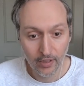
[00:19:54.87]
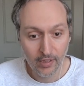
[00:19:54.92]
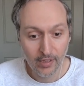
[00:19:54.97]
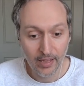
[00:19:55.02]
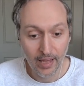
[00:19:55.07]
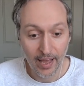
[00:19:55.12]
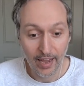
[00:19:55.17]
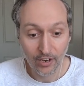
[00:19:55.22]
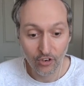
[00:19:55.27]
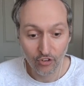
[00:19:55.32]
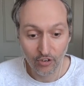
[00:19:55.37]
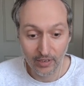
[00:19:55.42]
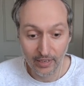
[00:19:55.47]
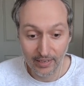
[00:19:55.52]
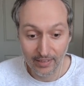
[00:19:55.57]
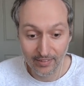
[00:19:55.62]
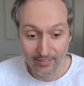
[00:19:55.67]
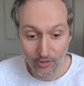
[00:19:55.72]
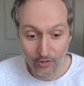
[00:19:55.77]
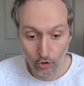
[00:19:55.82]
actually
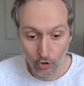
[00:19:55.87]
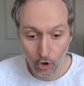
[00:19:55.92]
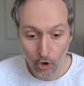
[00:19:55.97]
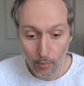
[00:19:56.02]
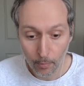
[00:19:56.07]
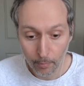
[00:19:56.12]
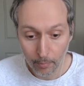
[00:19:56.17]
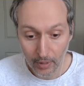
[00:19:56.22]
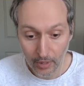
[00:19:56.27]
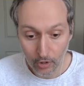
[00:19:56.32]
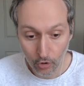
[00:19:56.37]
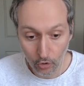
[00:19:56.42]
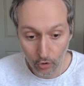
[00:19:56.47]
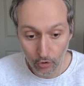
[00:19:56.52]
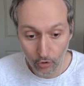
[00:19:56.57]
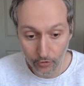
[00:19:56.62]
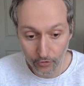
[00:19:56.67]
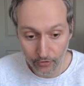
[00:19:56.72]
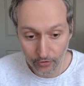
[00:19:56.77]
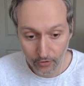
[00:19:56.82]
it's not
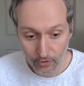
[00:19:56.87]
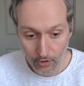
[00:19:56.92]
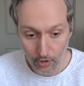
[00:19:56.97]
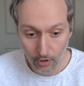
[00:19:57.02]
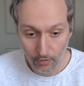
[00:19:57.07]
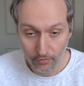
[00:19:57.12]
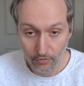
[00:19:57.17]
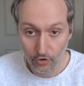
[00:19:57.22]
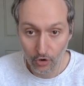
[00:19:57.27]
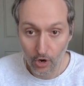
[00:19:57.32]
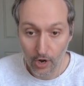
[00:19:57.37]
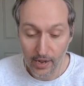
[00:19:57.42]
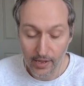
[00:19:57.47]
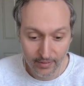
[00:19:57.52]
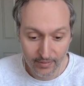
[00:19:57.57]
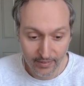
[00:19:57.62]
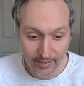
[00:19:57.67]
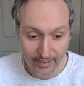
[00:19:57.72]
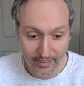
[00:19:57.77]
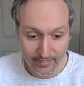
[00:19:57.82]
because of knight
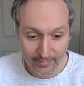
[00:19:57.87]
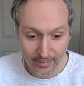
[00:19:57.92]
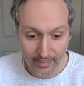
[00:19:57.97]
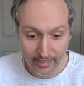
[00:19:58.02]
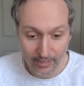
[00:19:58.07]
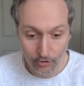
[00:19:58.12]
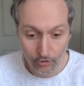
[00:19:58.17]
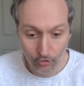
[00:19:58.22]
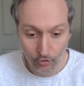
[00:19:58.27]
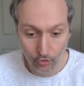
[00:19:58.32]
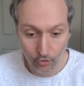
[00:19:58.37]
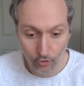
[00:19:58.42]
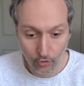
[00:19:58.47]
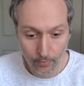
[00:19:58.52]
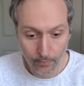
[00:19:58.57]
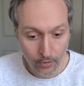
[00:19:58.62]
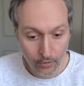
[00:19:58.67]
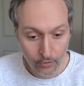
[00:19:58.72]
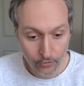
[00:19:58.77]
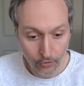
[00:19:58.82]
takes e2.
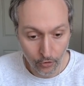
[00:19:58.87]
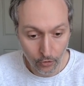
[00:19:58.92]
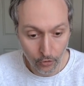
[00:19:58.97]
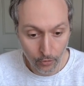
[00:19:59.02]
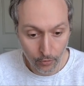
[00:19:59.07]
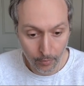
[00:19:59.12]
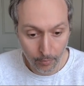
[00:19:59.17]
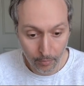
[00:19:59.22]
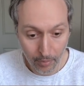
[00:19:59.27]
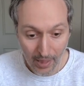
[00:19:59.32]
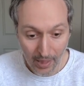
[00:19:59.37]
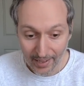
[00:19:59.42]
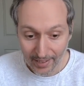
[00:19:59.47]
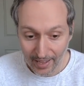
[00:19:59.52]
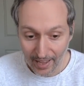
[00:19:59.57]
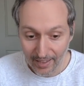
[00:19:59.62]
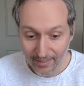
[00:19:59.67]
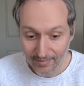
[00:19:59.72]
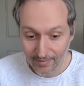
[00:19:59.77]
So black has